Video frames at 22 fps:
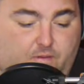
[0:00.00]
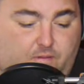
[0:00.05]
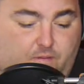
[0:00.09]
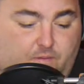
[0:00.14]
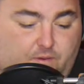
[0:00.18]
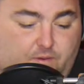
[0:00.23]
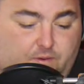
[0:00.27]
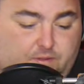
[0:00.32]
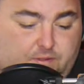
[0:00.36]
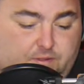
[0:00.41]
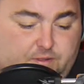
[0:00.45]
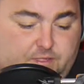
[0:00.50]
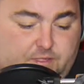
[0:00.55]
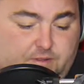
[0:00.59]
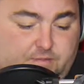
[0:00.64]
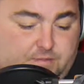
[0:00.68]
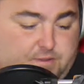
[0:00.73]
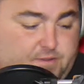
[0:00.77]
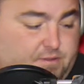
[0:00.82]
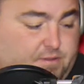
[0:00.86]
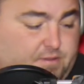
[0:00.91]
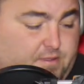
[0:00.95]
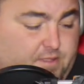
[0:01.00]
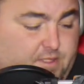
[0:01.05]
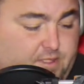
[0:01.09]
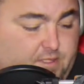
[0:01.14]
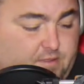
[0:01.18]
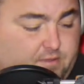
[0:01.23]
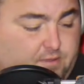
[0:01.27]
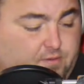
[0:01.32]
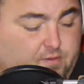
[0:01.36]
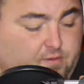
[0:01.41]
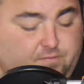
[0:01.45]
wanting your teams to
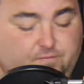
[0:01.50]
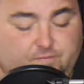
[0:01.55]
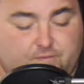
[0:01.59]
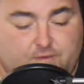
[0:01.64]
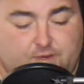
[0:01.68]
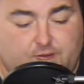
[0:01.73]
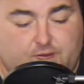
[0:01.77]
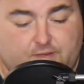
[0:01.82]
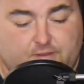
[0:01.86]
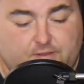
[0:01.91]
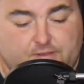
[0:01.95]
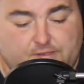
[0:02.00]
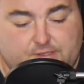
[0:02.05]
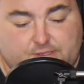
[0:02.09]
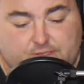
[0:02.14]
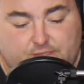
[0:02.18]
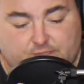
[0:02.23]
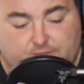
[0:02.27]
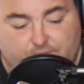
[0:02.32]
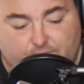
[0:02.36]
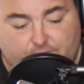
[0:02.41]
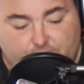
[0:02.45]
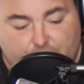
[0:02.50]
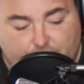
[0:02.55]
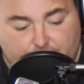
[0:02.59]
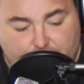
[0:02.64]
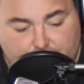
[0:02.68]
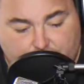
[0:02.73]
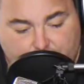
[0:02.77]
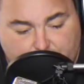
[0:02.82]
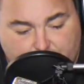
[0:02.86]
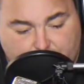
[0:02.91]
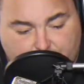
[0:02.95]
get doing free agency as far
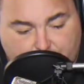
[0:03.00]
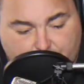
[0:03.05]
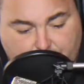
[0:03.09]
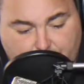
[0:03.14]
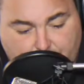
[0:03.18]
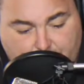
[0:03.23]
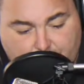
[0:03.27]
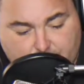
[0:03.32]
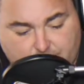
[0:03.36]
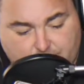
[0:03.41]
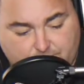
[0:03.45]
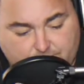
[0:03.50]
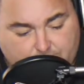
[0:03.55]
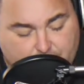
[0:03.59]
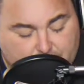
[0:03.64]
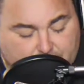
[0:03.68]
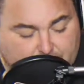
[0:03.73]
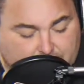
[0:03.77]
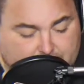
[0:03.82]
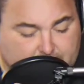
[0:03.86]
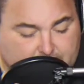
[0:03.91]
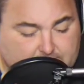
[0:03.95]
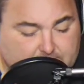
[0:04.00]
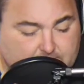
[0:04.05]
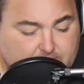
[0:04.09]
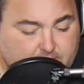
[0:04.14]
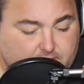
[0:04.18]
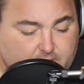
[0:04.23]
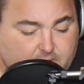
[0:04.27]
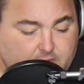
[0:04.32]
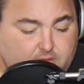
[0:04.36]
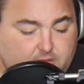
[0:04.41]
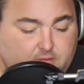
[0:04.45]
as what players to bring in
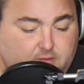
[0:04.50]
and